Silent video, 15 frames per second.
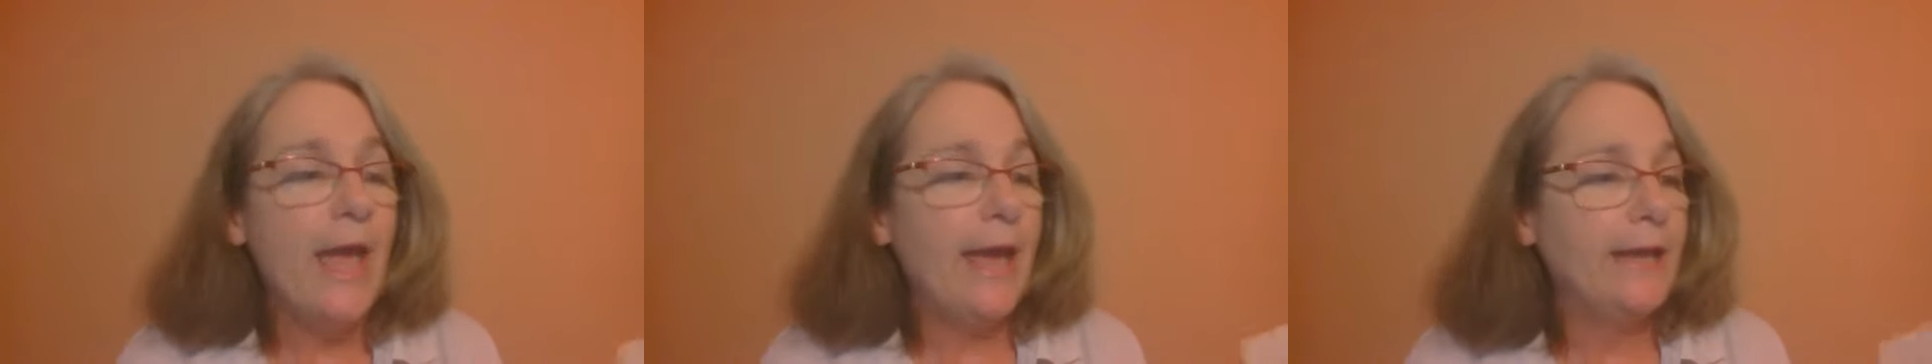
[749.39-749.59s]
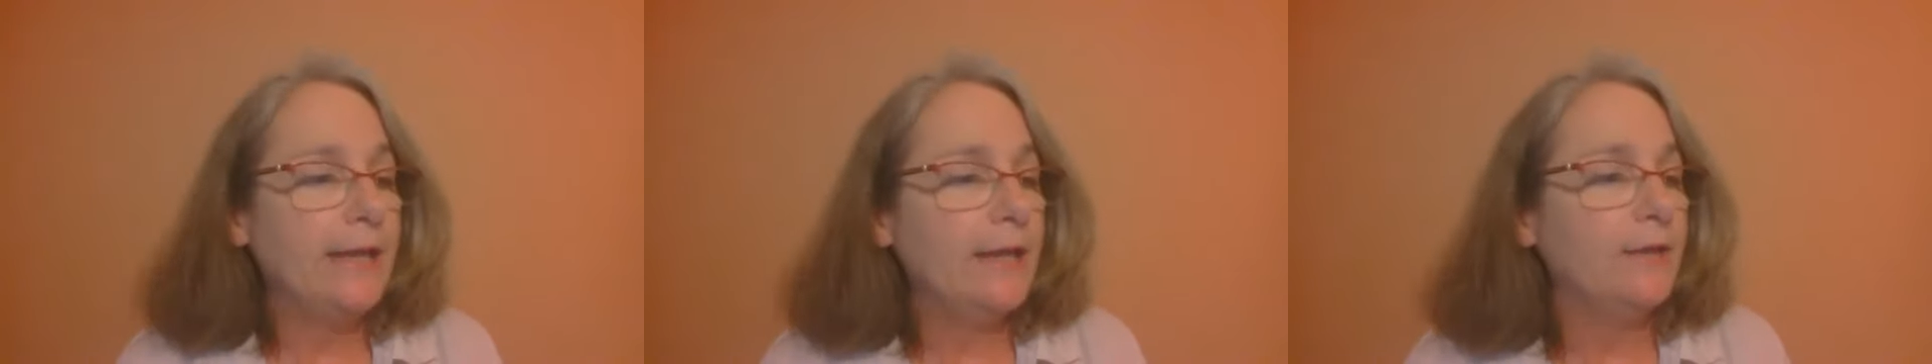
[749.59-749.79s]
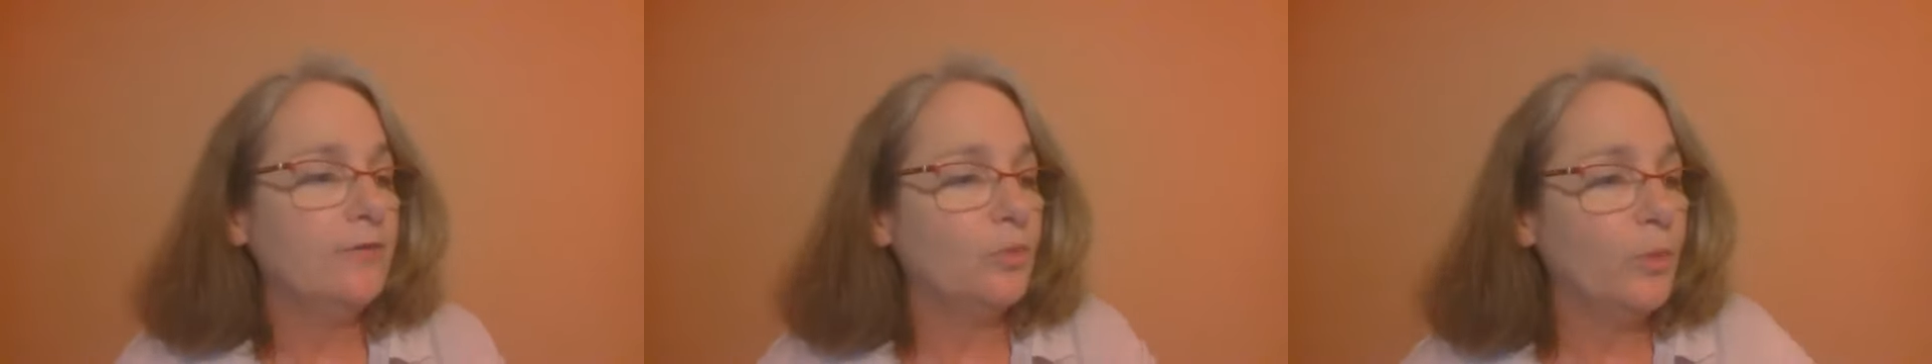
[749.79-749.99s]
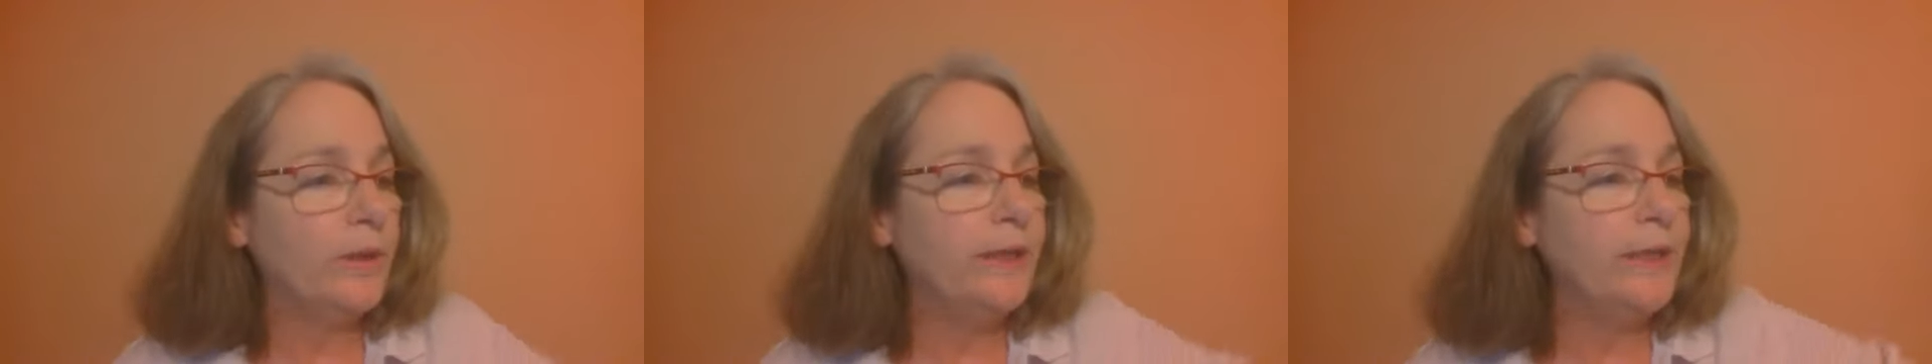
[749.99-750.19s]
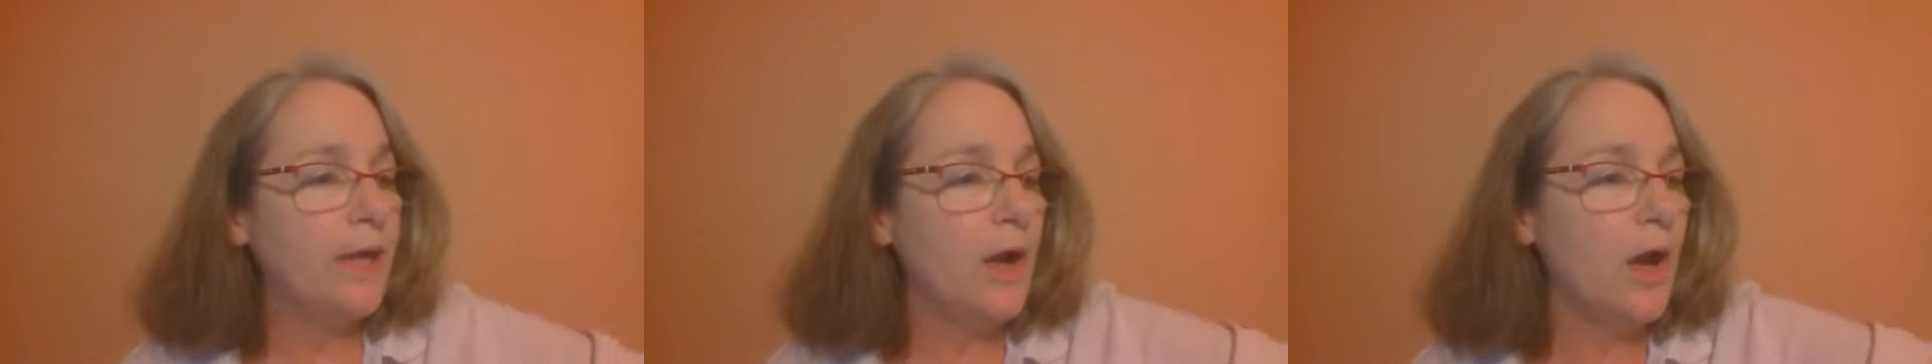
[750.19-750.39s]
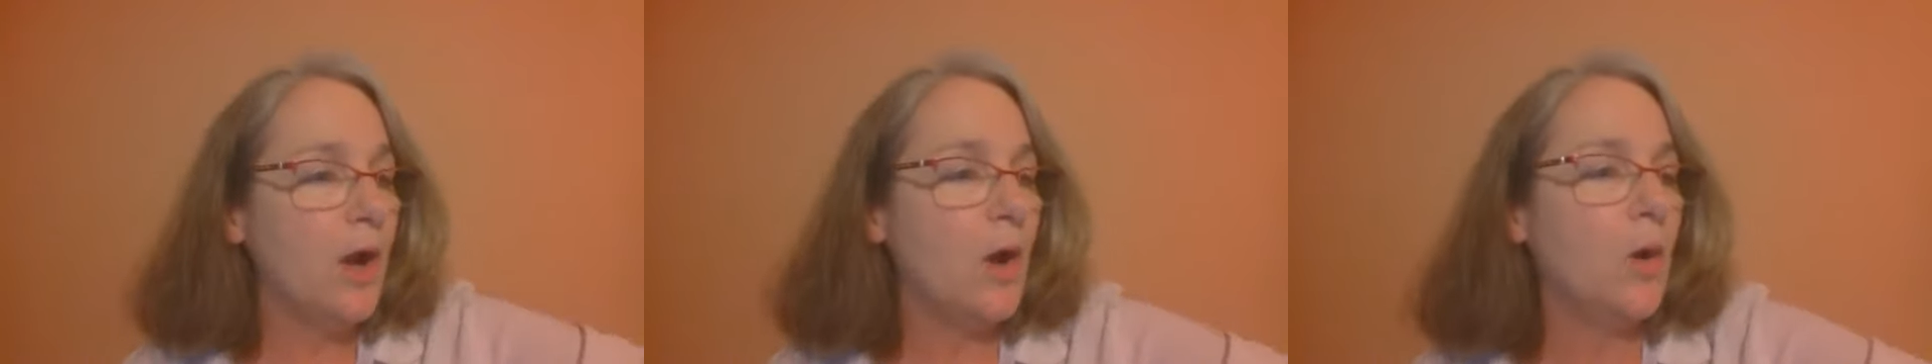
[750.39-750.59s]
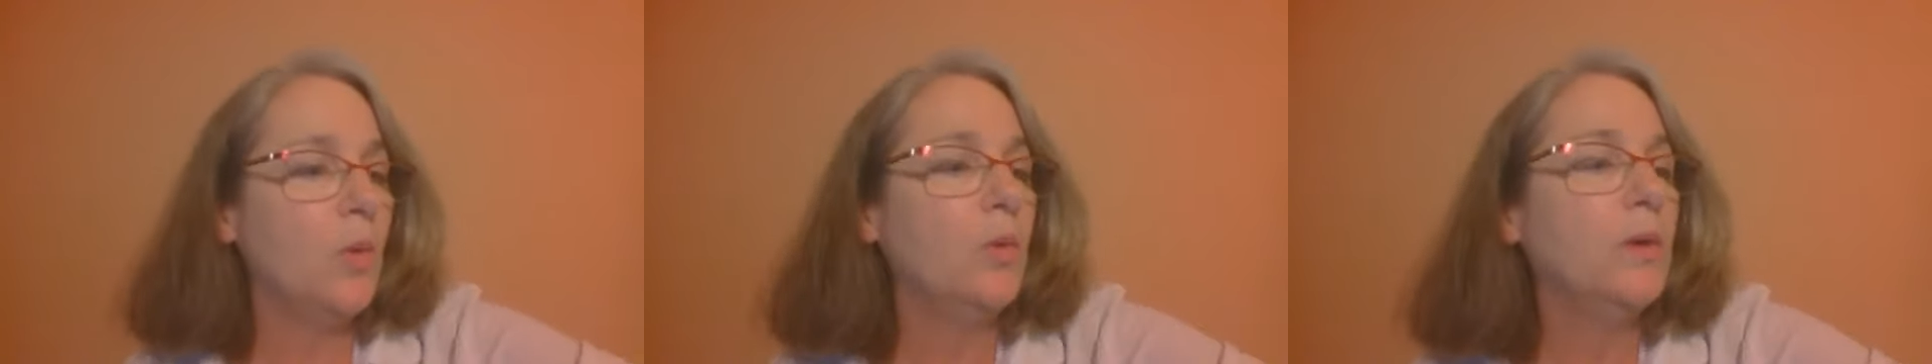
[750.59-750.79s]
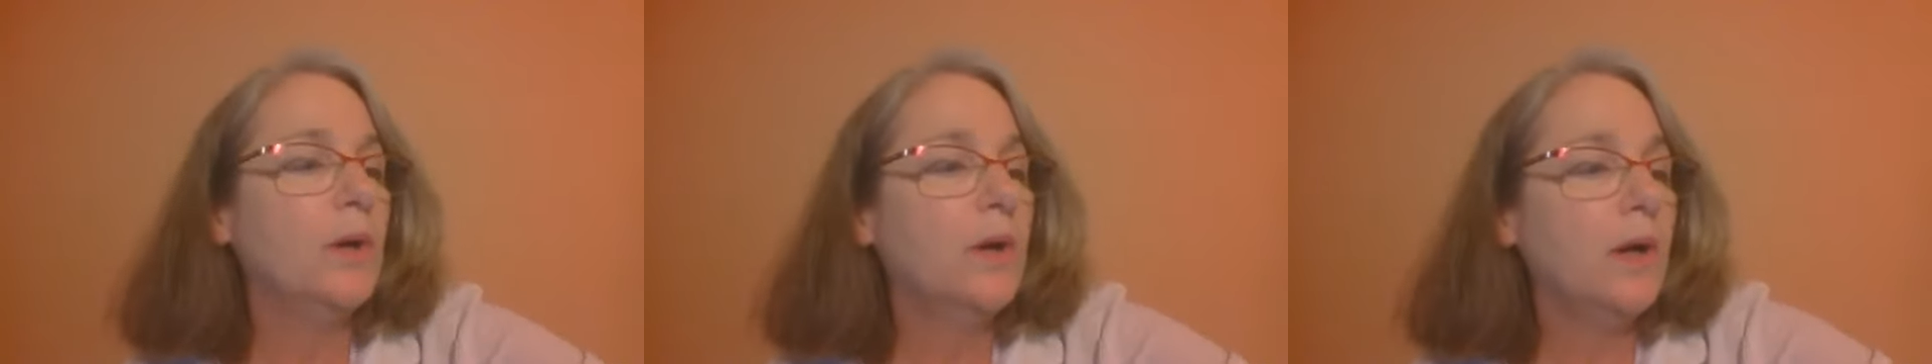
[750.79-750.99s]
And as we know,
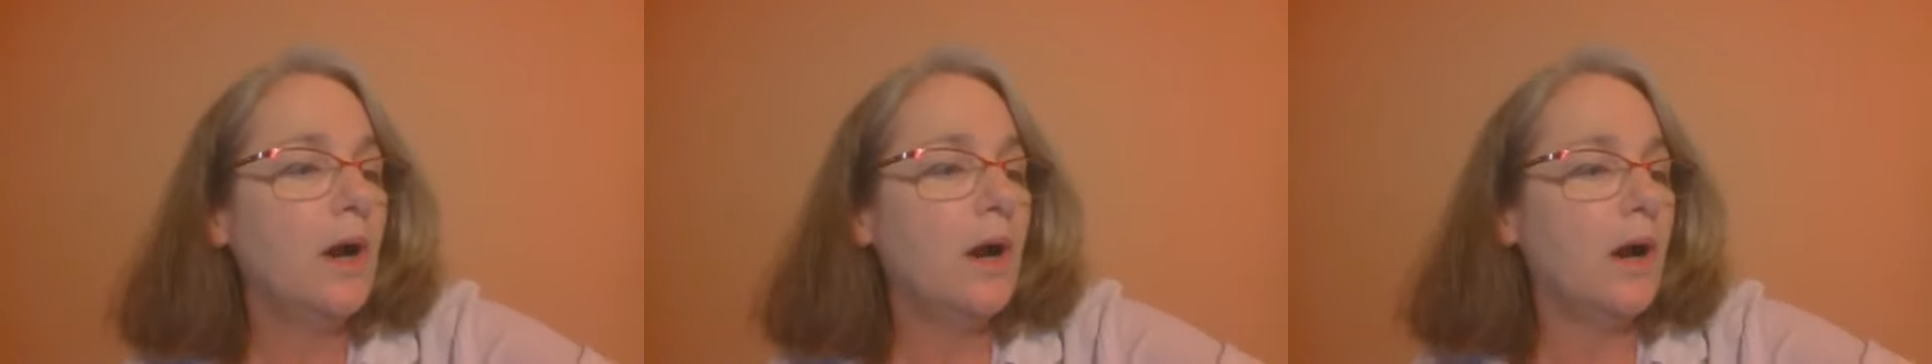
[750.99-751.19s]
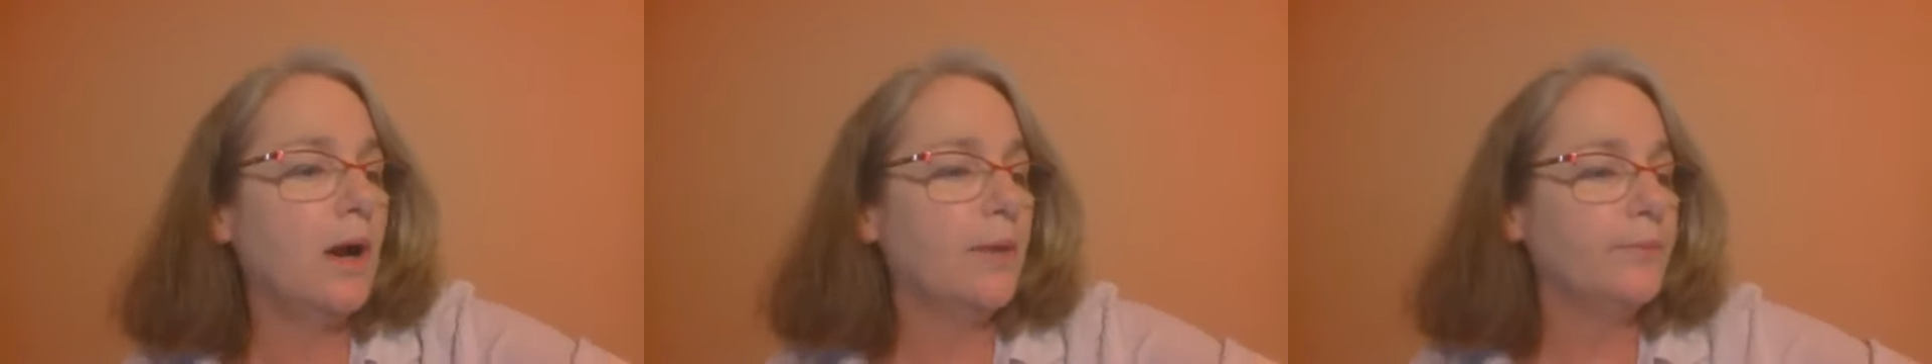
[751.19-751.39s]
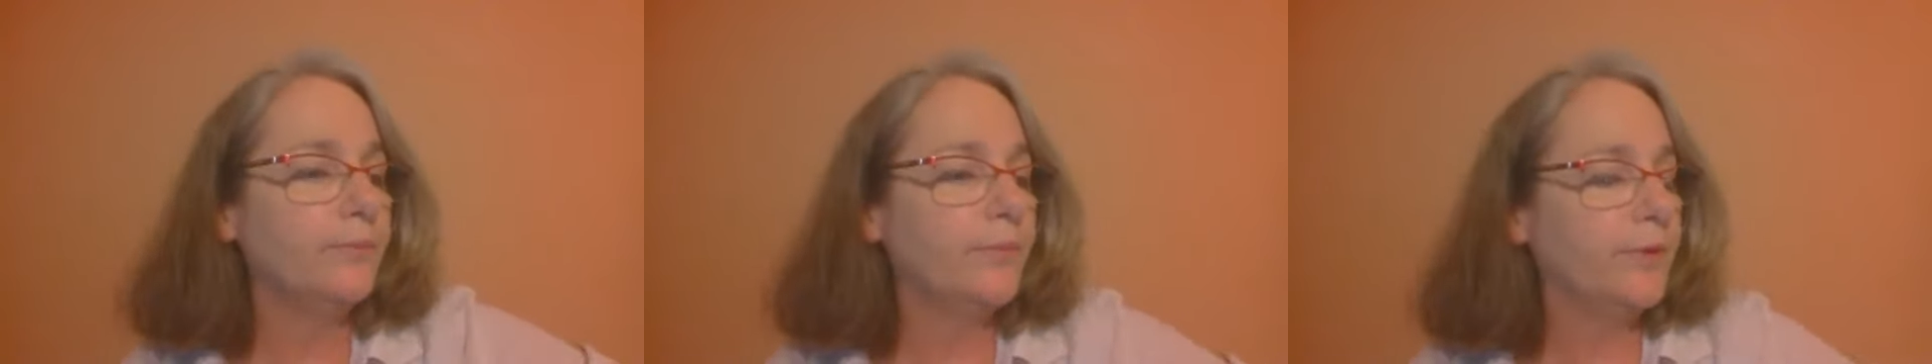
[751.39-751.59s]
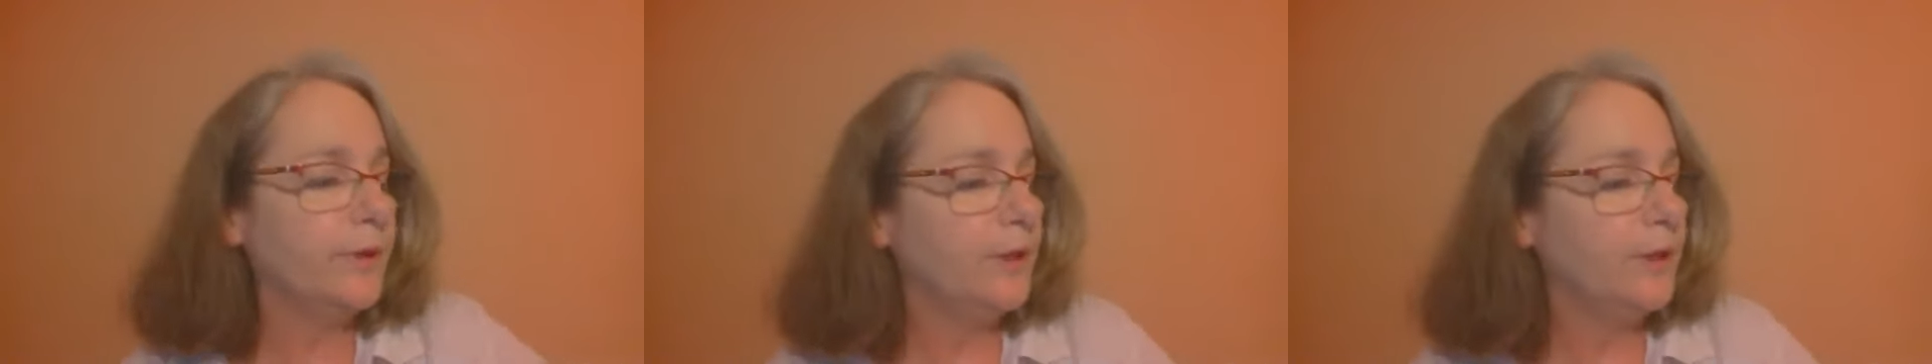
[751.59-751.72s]
the